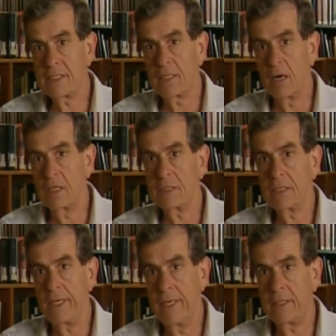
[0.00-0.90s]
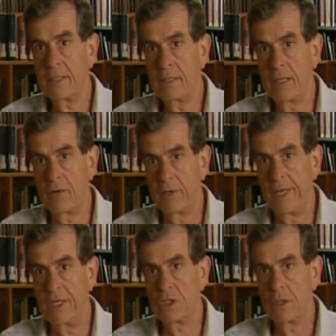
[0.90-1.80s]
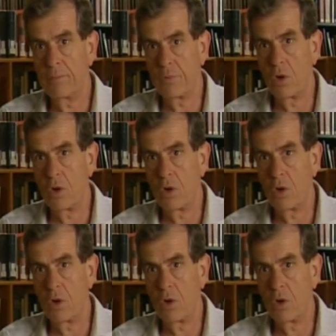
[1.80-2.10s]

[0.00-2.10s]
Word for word: it starts its degradation